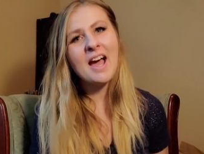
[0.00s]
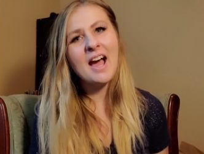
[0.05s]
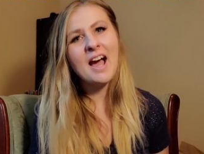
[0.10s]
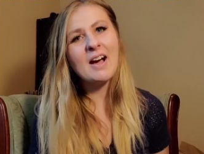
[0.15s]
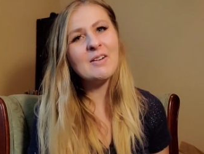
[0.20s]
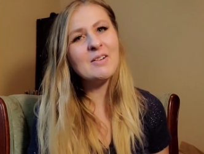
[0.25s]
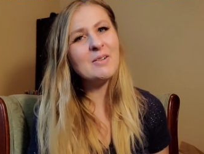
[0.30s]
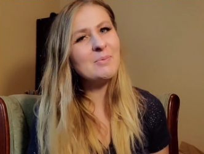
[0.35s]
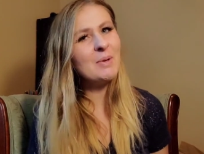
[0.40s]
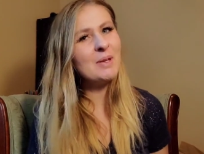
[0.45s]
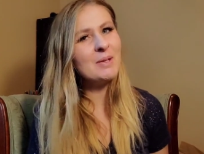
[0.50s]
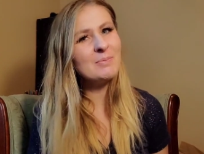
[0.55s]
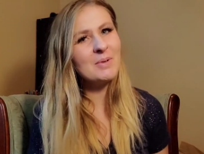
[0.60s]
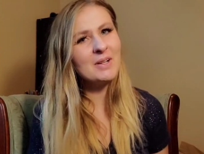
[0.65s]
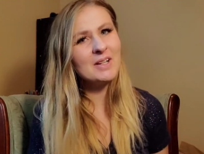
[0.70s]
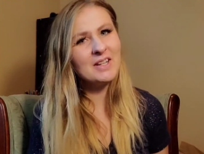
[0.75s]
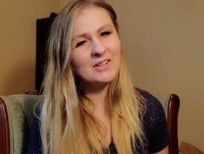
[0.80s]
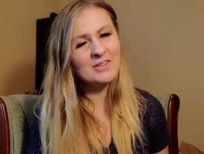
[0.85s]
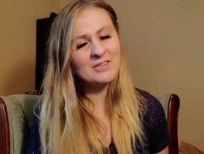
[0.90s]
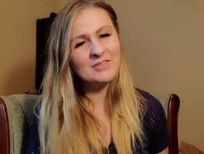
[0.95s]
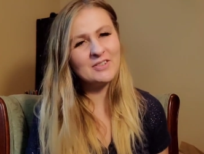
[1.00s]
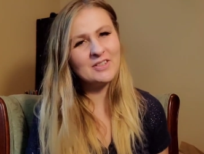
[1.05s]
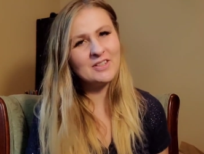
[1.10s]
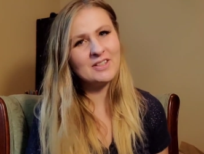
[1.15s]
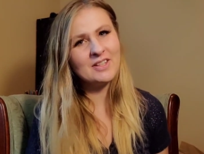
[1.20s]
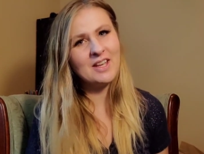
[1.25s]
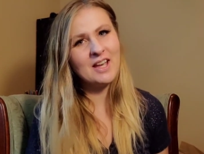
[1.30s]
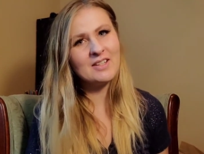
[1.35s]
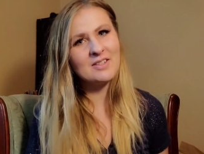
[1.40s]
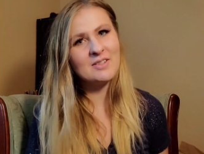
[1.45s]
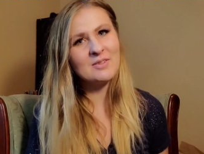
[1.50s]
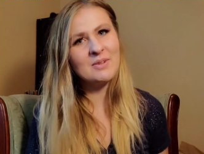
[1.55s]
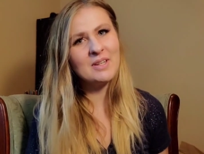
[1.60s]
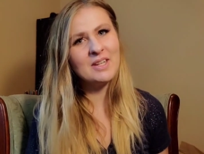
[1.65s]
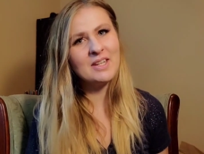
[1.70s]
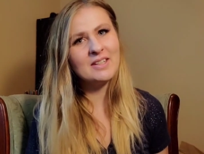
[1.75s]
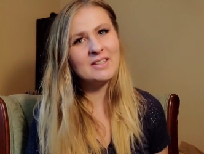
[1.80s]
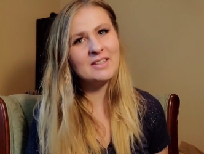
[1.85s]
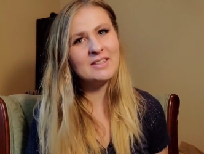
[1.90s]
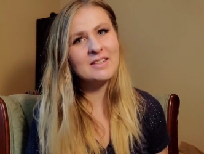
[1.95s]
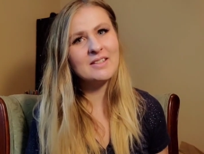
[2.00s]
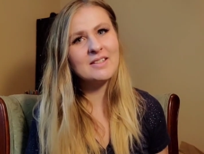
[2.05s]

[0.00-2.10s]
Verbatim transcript: how I made money over the last week.